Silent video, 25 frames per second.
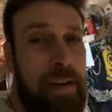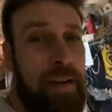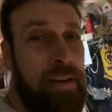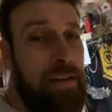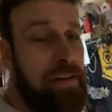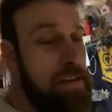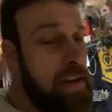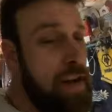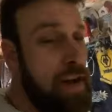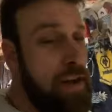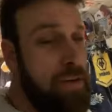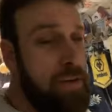
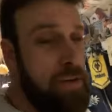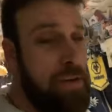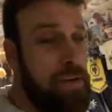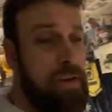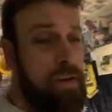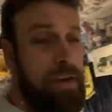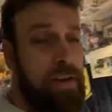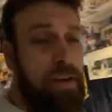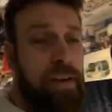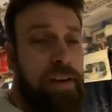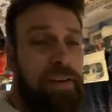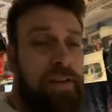So
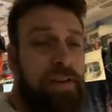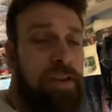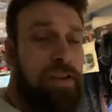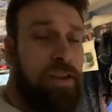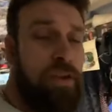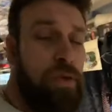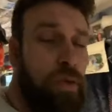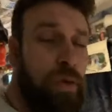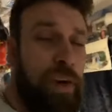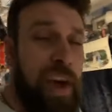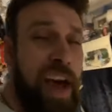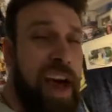let's just
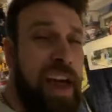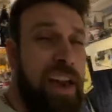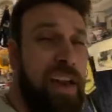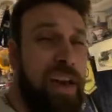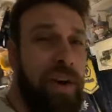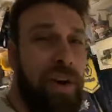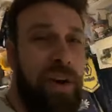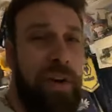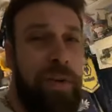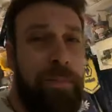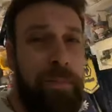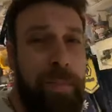all get
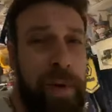along.